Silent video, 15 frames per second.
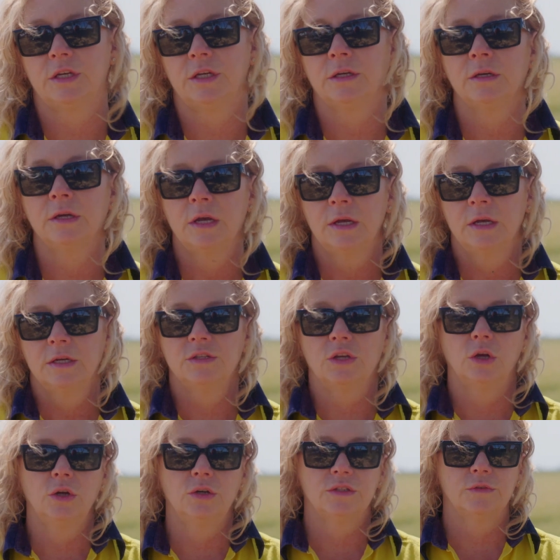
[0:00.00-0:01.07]
year.
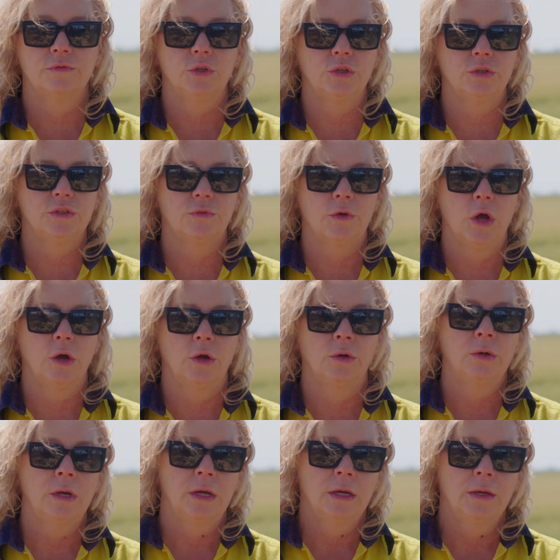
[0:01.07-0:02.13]
So lots of news
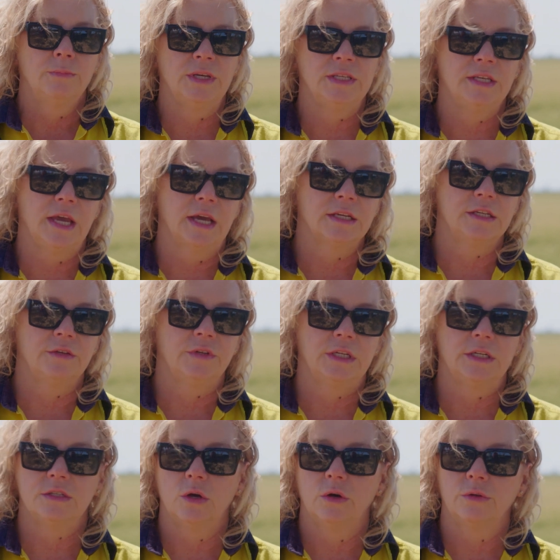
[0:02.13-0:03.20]
flow, busy
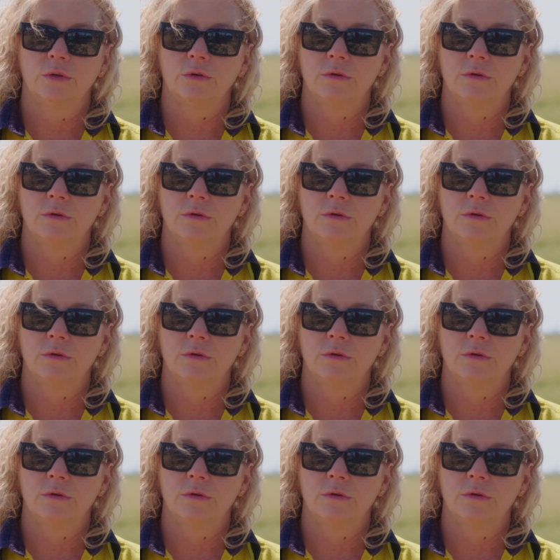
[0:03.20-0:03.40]
activities on the